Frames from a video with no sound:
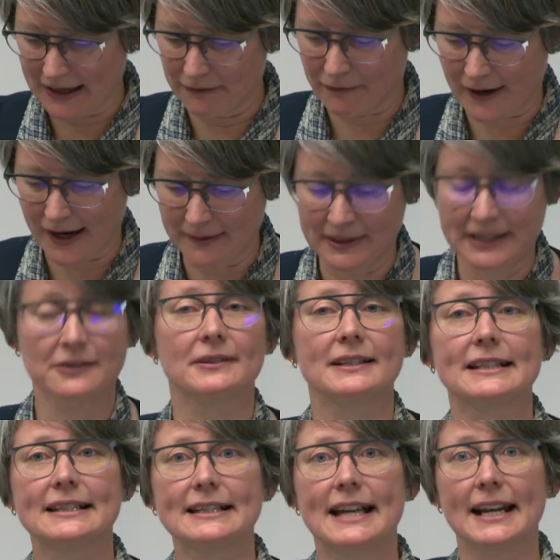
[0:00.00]
environmental
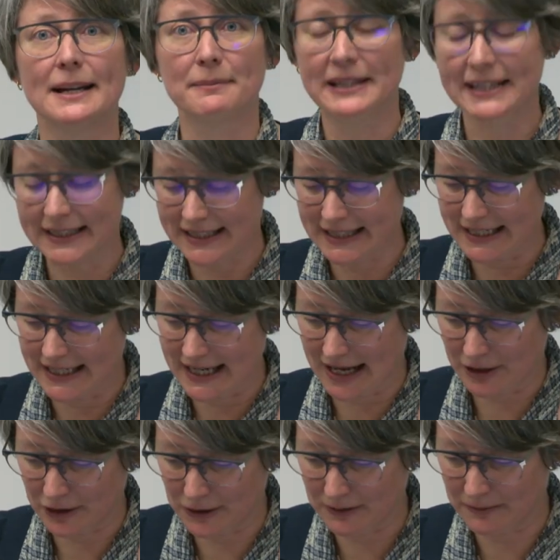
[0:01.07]
sustainability
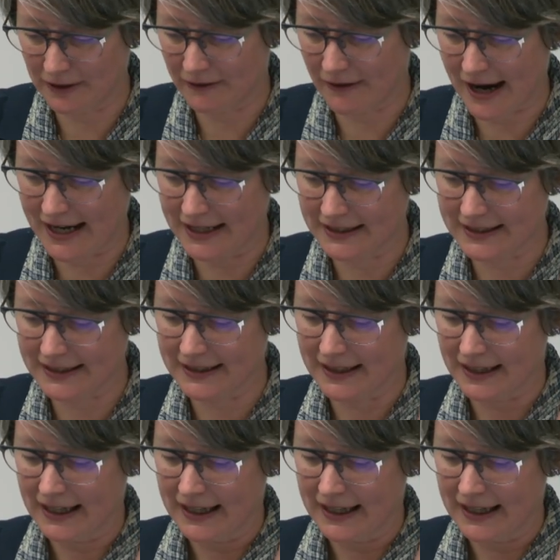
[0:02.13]
and human rights